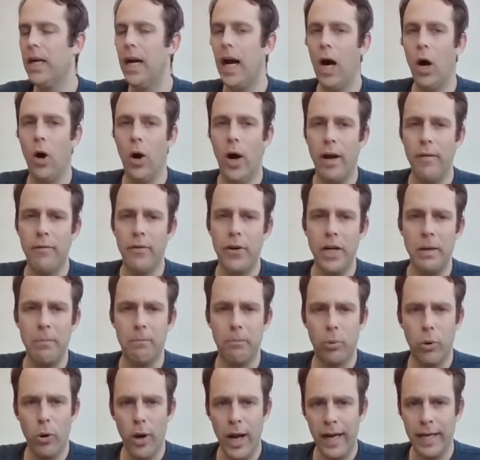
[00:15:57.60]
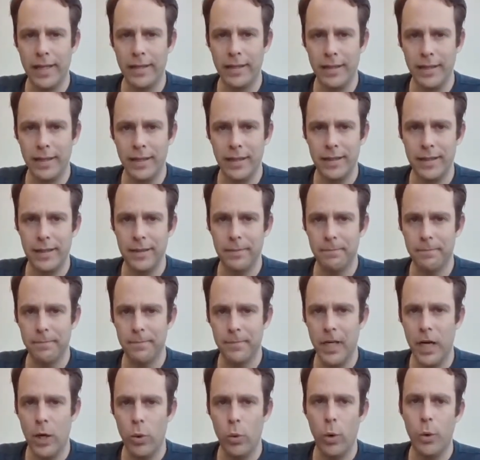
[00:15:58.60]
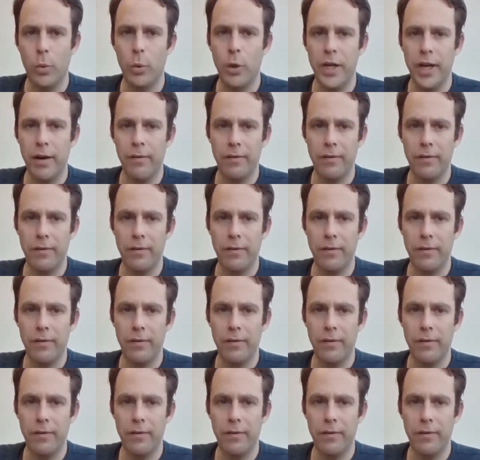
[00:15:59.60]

However, in practice, we will